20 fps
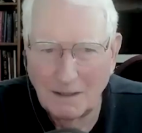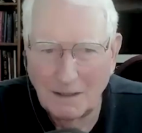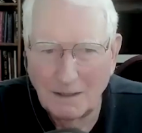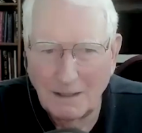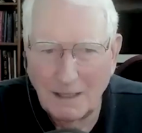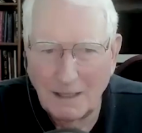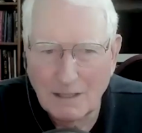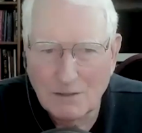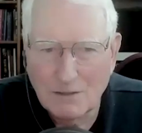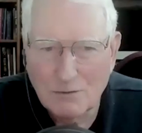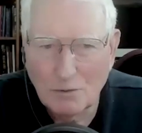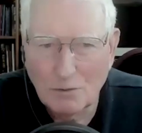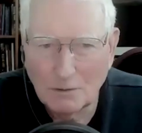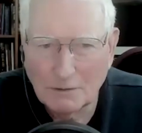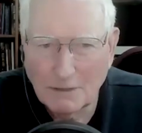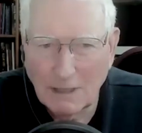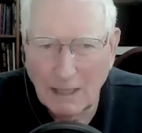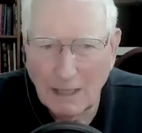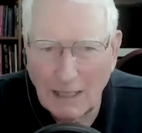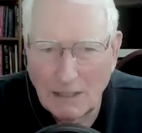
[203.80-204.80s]
An
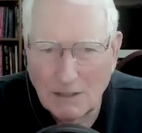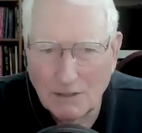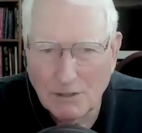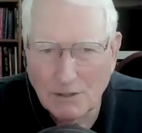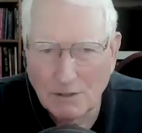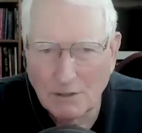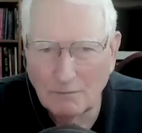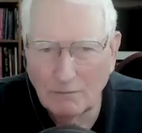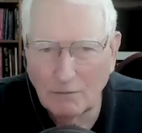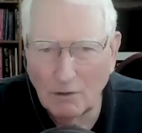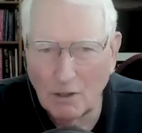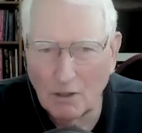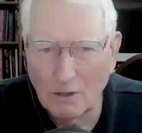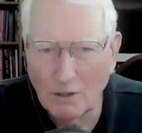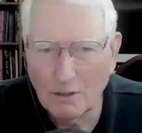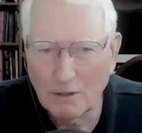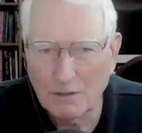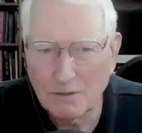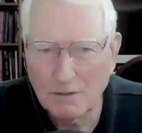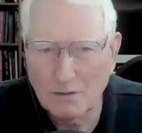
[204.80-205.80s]
exaltation of
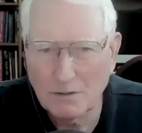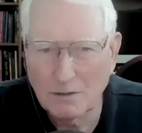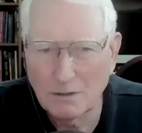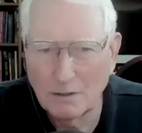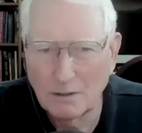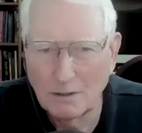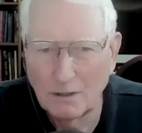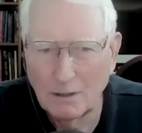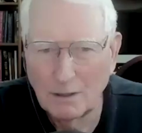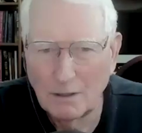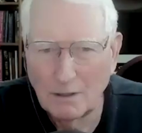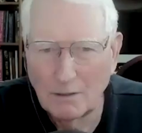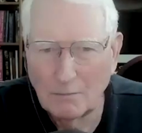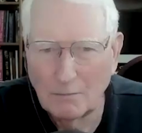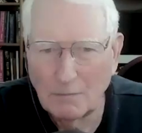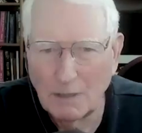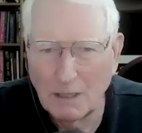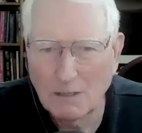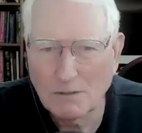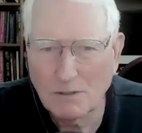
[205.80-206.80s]
larks
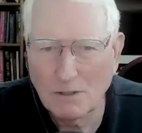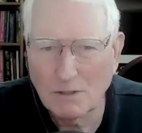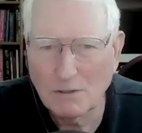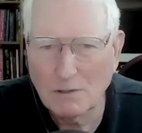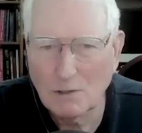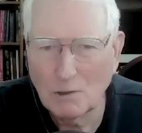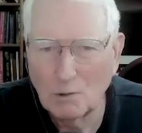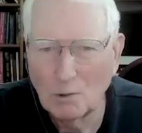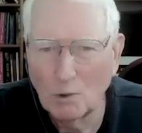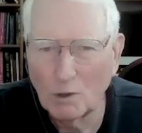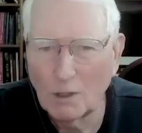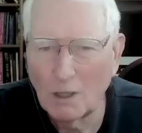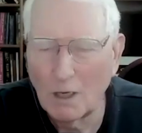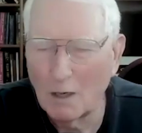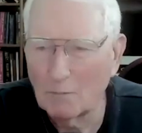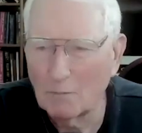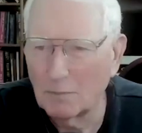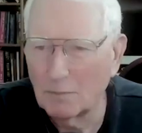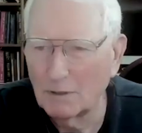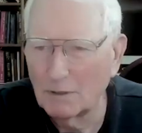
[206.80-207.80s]
makes us look
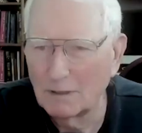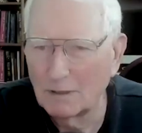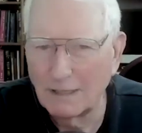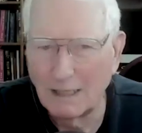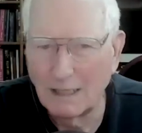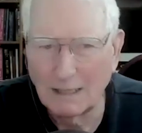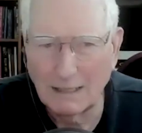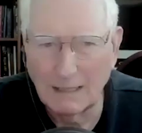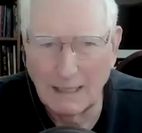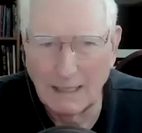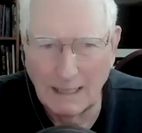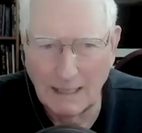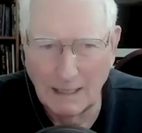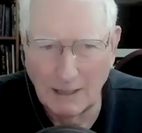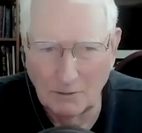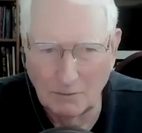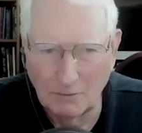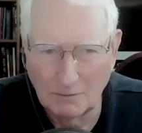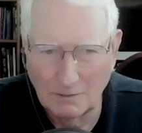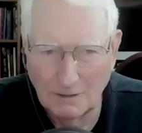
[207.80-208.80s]
up, not
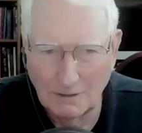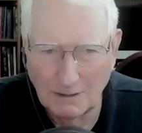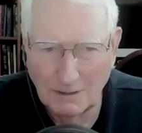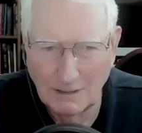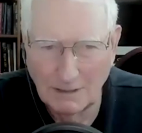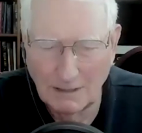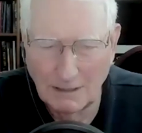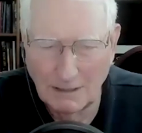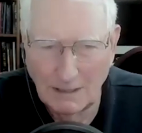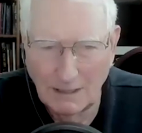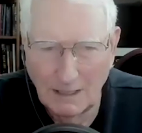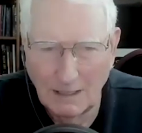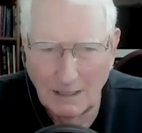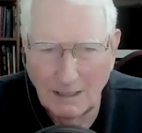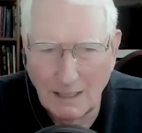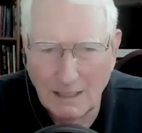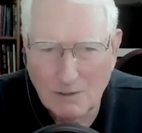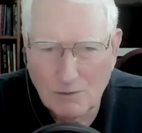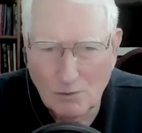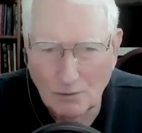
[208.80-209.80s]
down. An
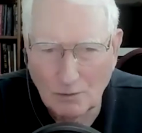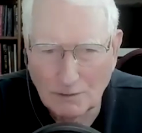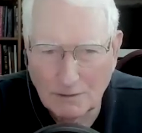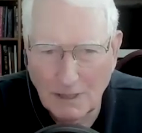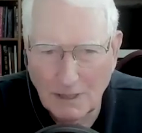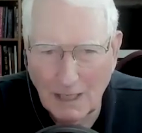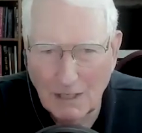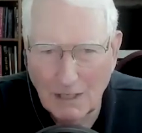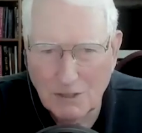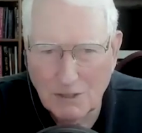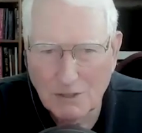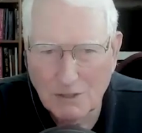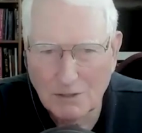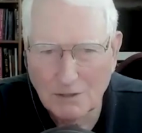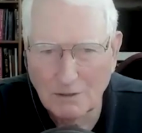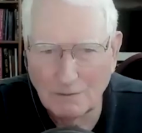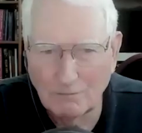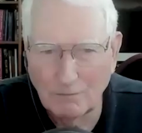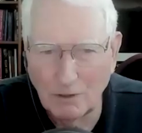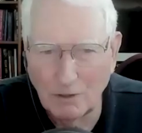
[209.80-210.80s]

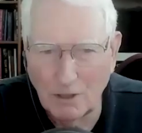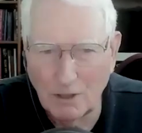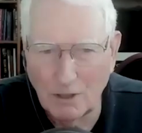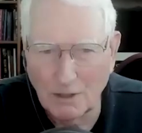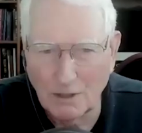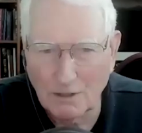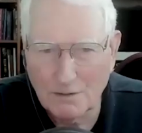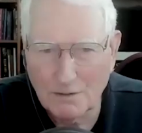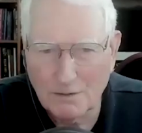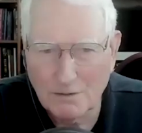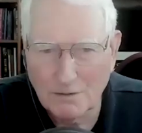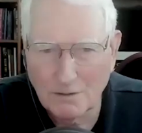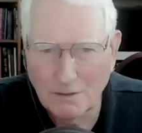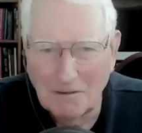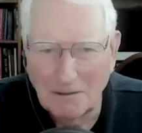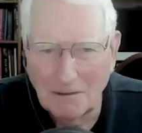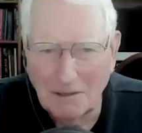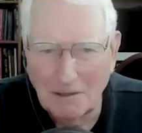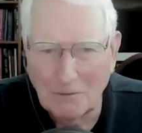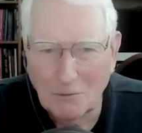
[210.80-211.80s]
exaltation of larks,
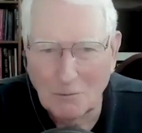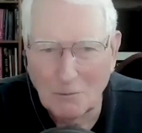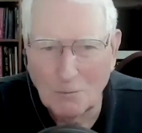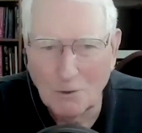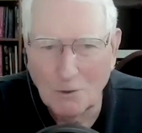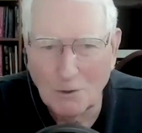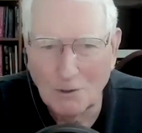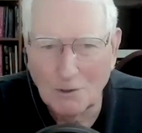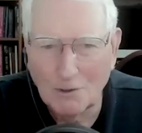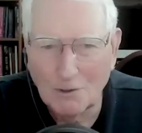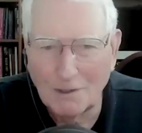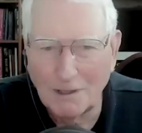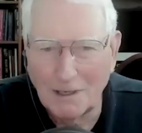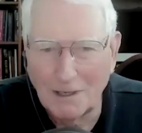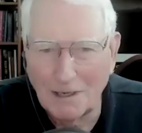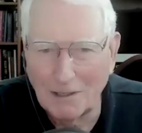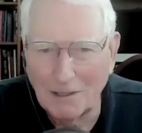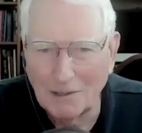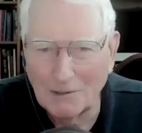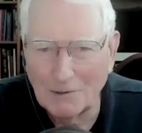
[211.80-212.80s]
like the word
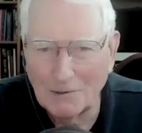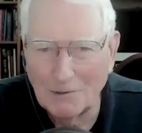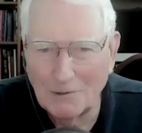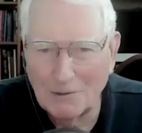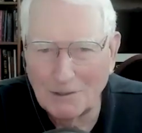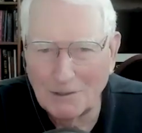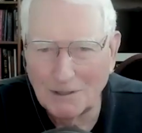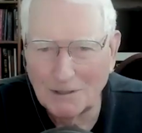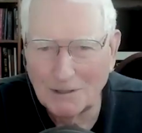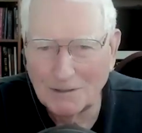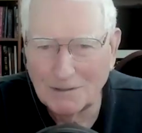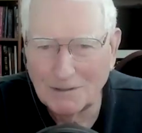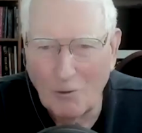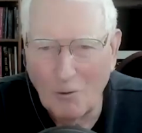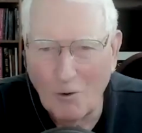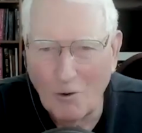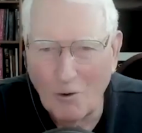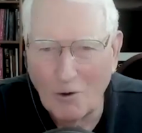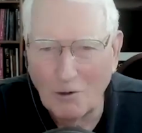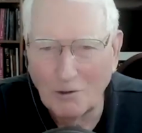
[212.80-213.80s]
hallelujah,
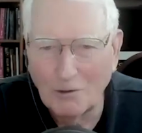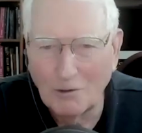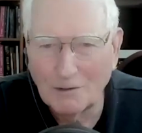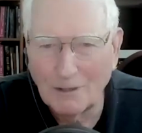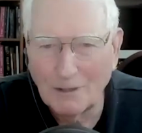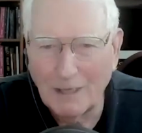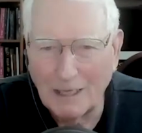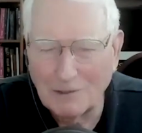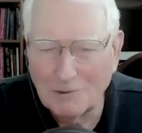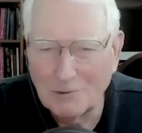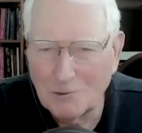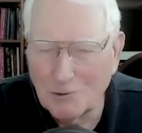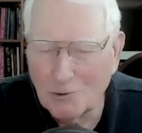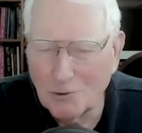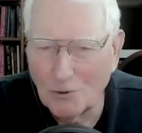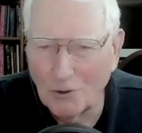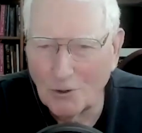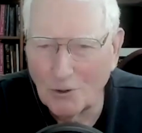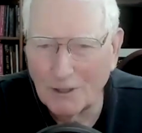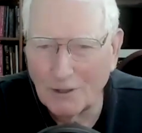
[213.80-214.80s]
all and
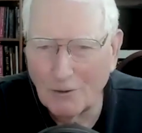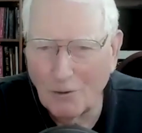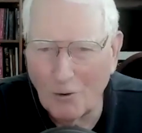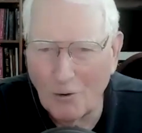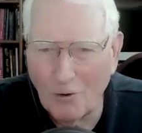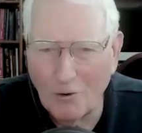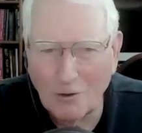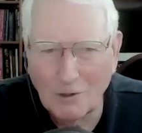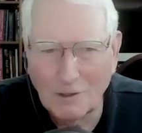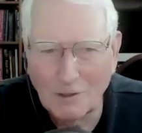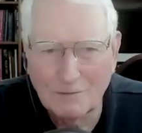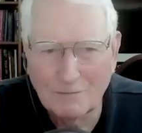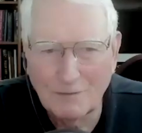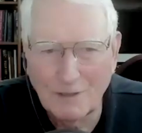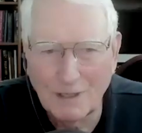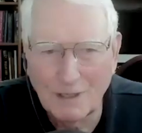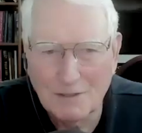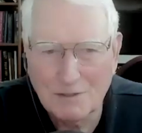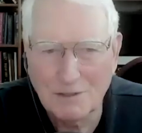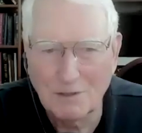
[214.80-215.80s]
joy, all
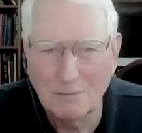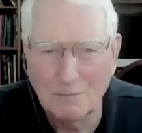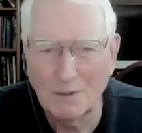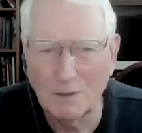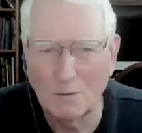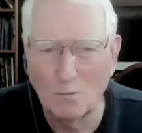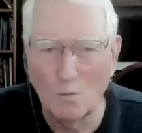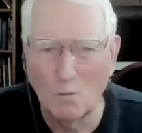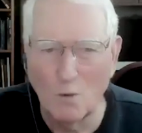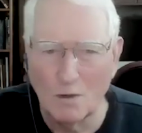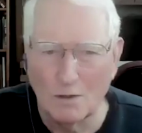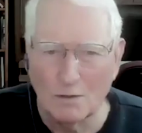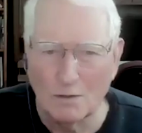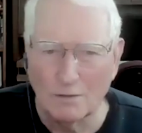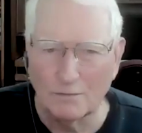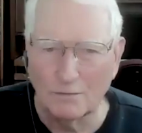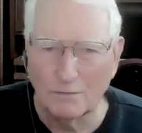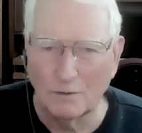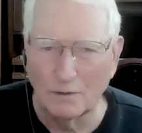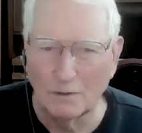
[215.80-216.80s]
convey something
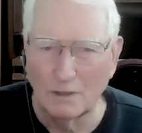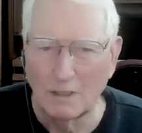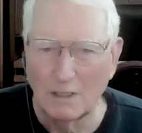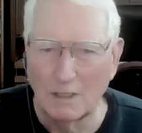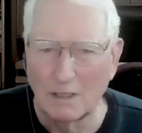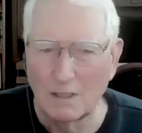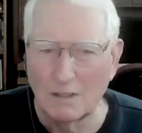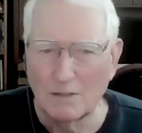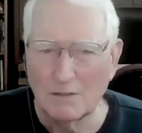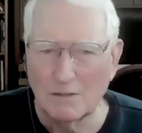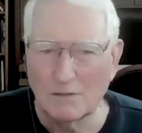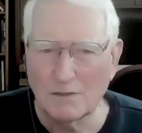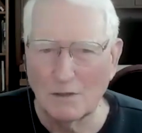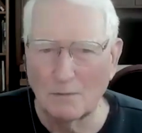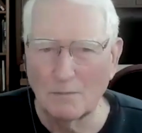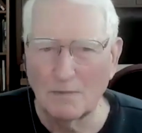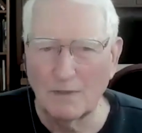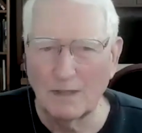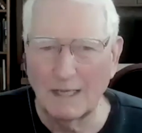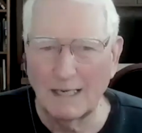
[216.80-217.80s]
wonderful,
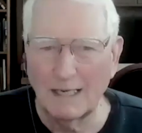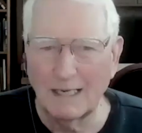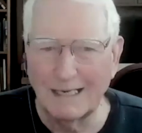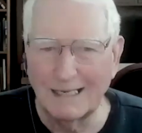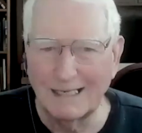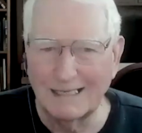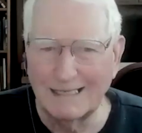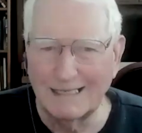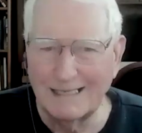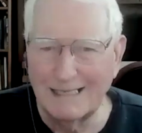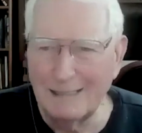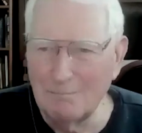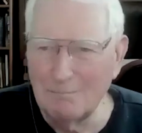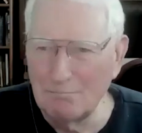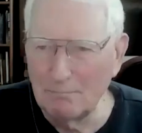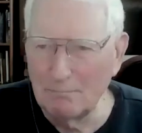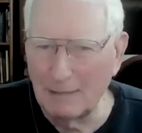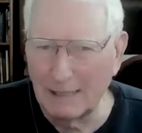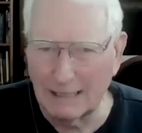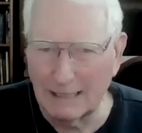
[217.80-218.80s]
something
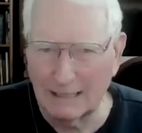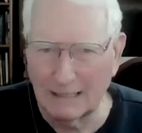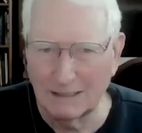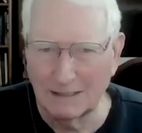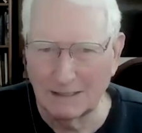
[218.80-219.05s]
limbic,